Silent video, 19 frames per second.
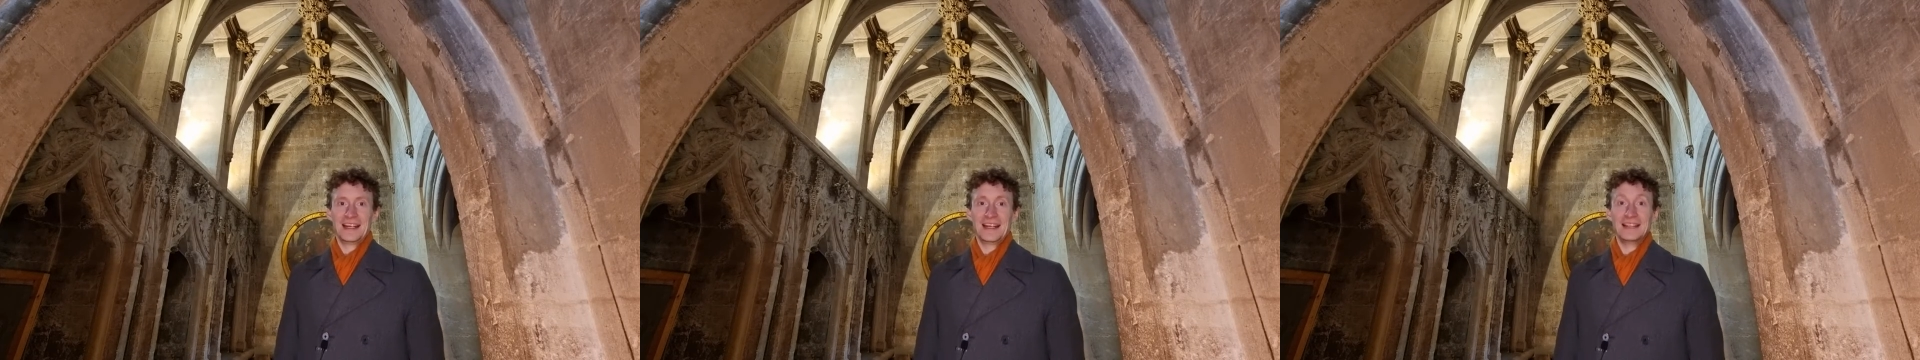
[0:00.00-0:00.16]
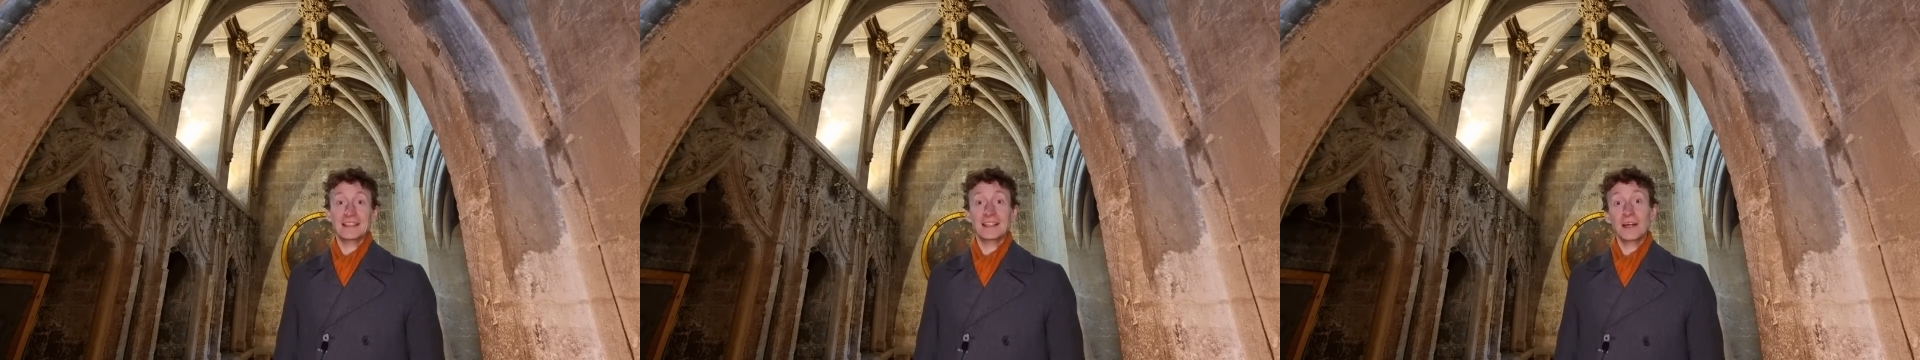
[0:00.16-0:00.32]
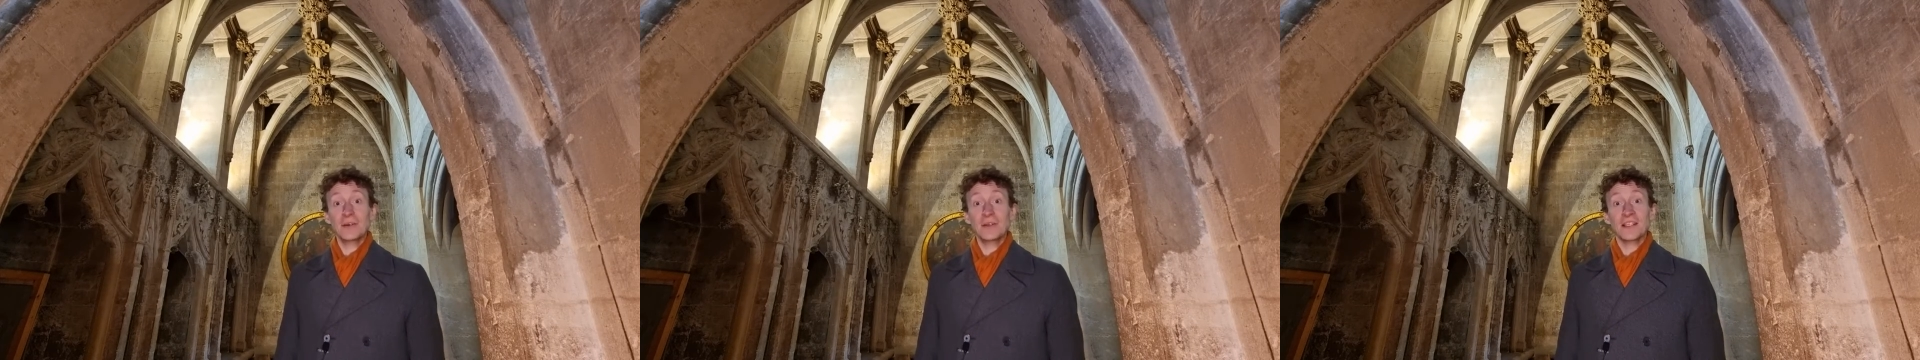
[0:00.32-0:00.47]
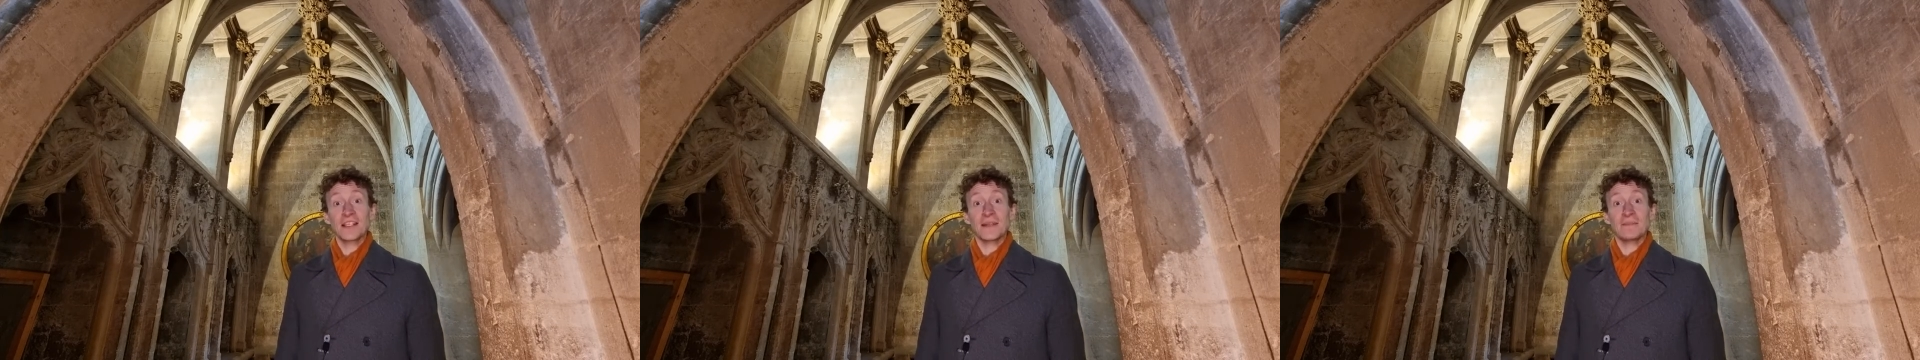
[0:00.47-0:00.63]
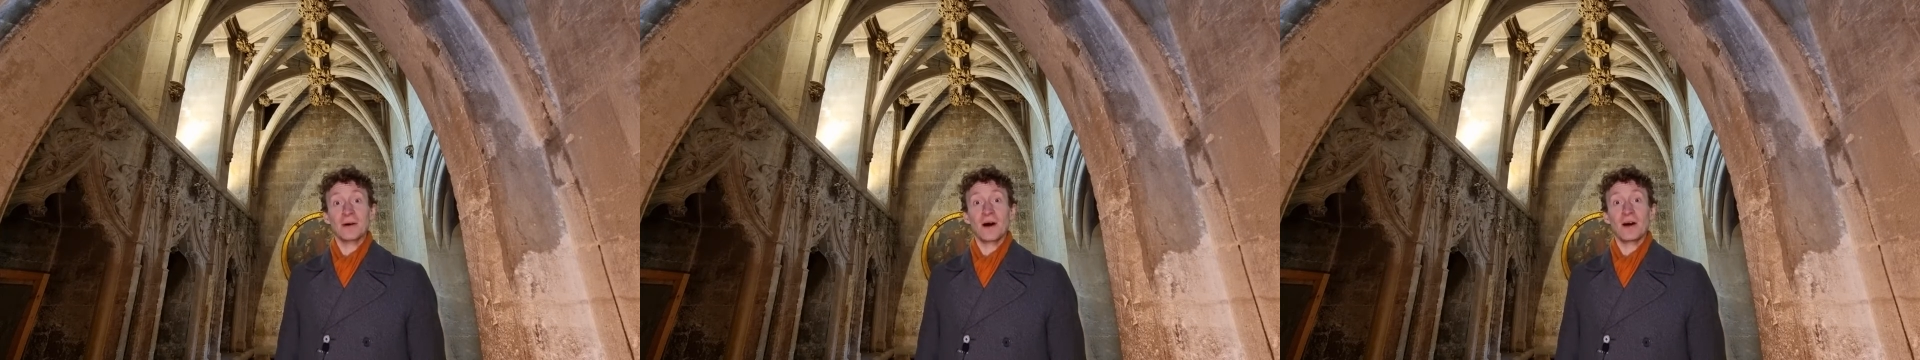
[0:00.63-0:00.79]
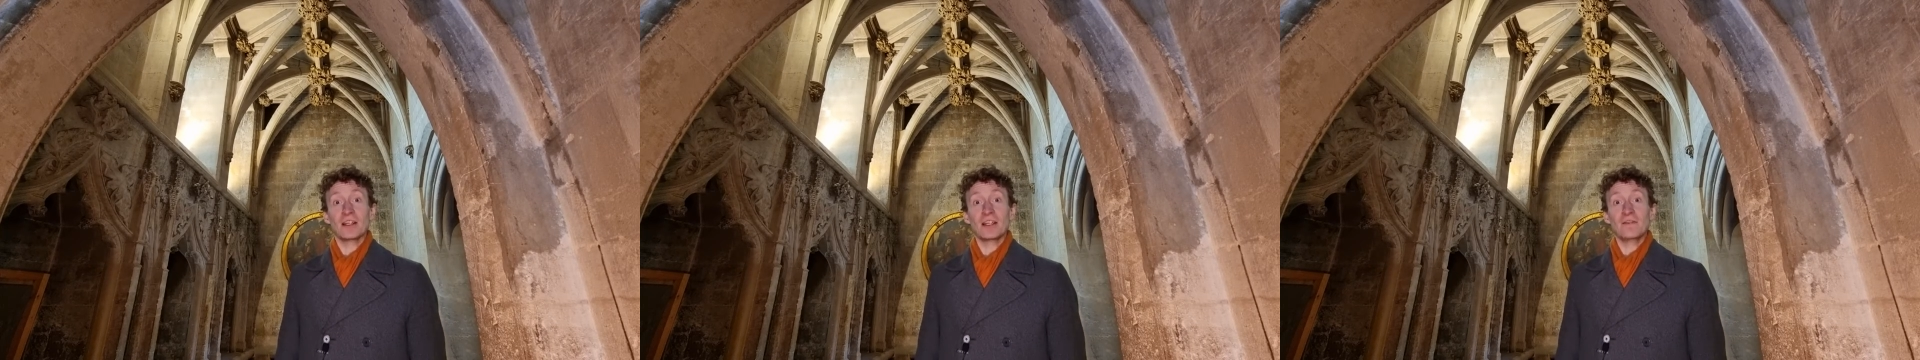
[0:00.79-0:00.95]
It's known as the
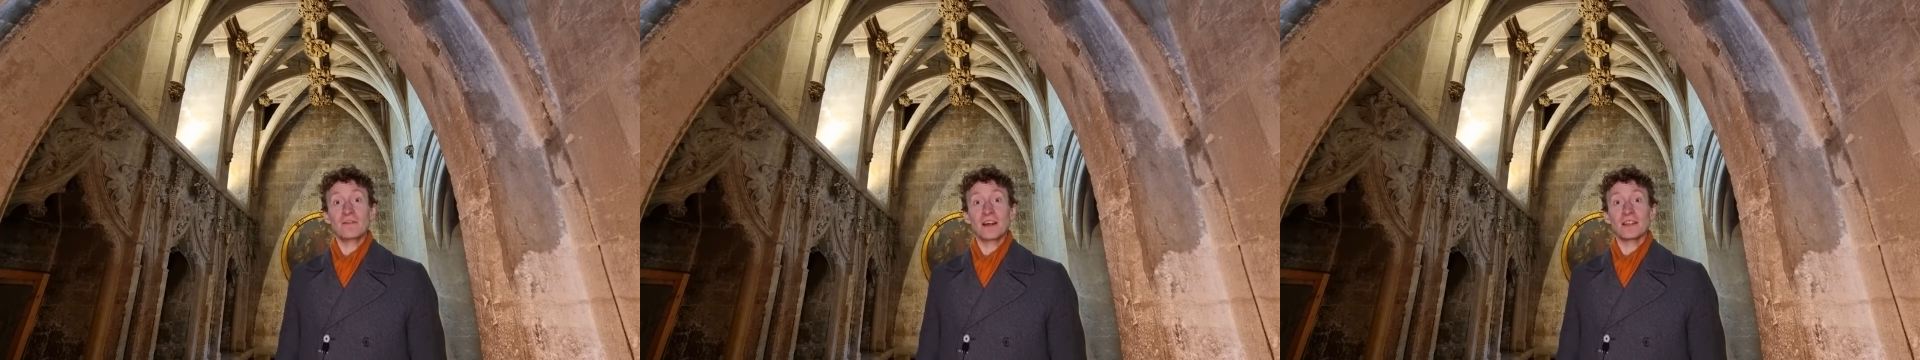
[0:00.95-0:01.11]
Berkeley